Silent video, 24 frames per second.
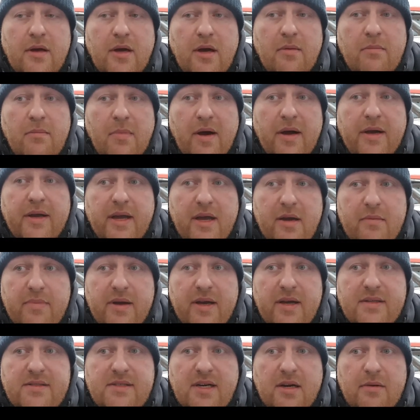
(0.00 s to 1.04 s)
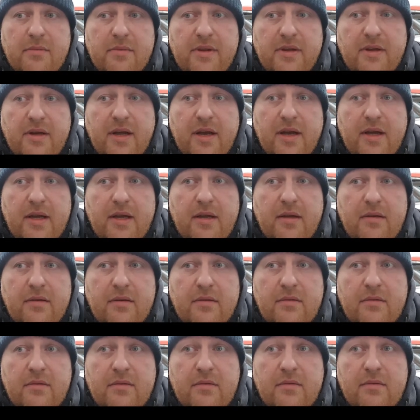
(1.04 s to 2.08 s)
I might get a bit of time in the day
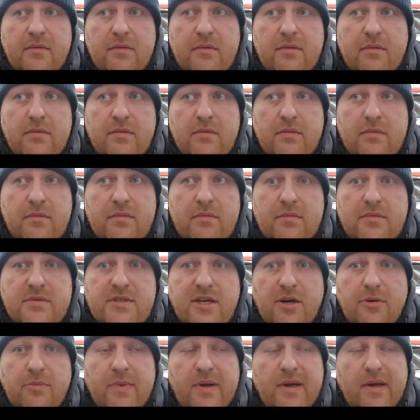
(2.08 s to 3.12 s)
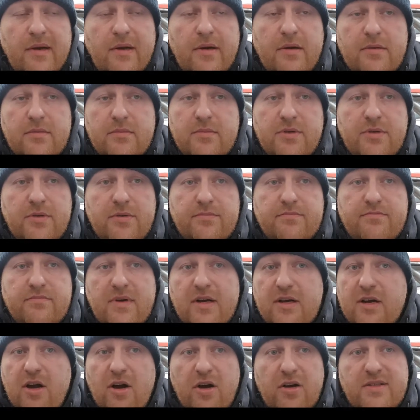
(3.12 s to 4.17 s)
help me along,
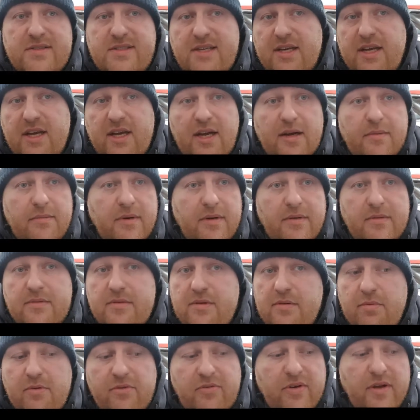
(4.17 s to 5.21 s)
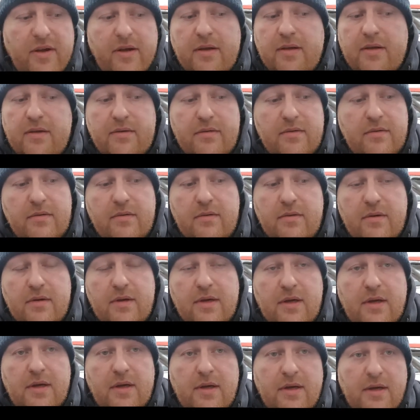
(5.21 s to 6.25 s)
but I can't see it happening, to be fair.
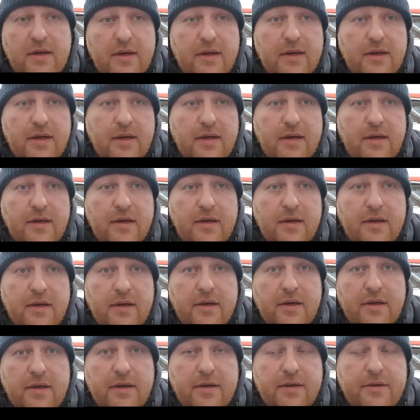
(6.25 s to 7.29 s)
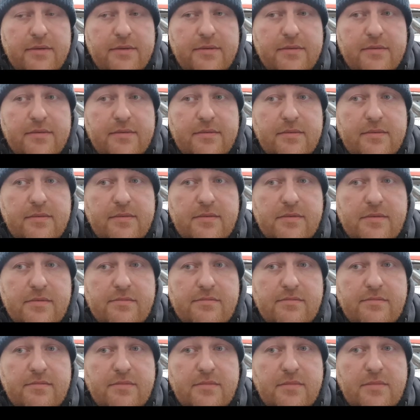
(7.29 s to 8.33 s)
Uh,
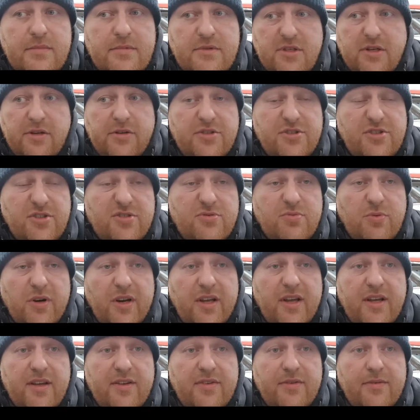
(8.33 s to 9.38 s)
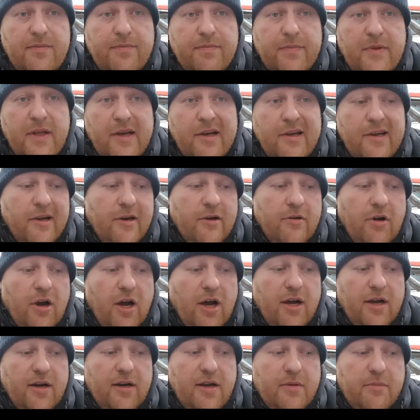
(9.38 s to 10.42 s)
so it's just what it is.
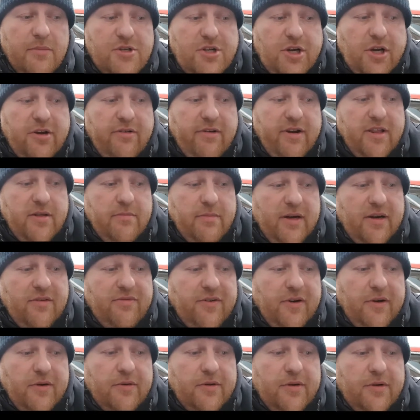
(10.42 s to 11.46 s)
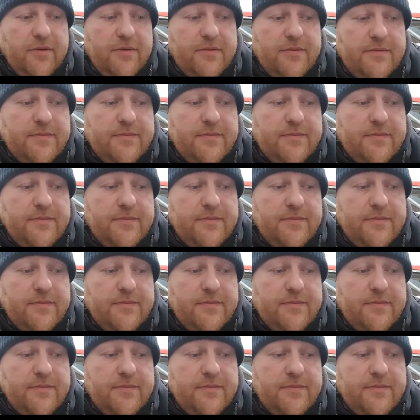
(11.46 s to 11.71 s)
Right, let me show you around the manifold.